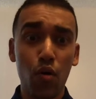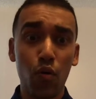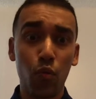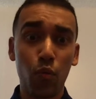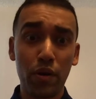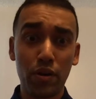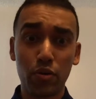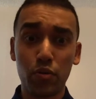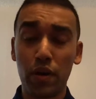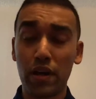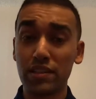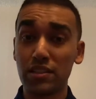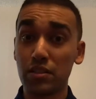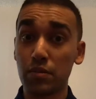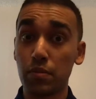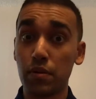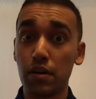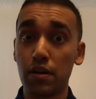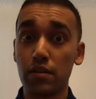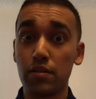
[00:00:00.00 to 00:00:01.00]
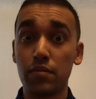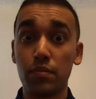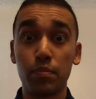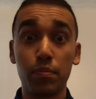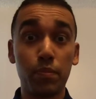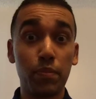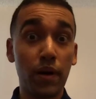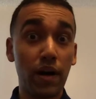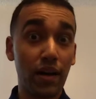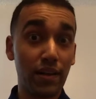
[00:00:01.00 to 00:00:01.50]
went crazy. But
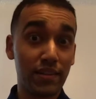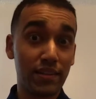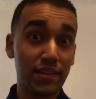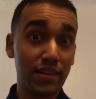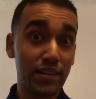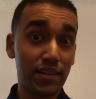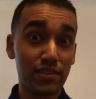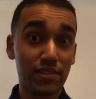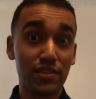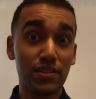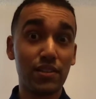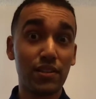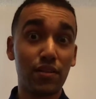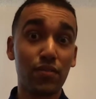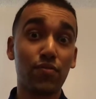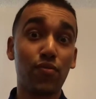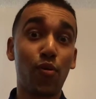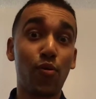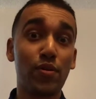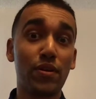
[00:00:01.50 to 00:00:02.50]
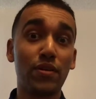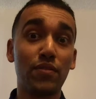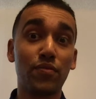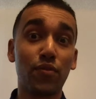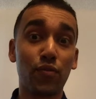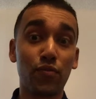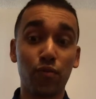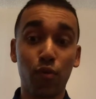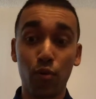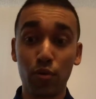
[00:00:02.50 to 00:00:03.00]
here's the deal, 14
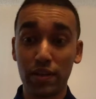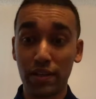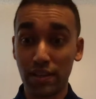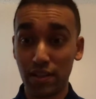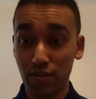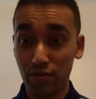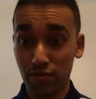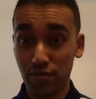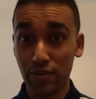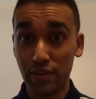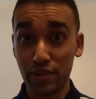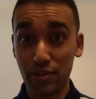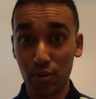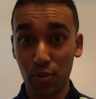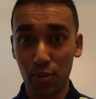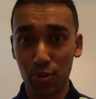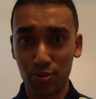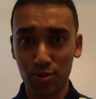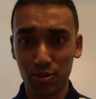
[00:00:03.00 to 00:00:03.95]
for 14 in free throws.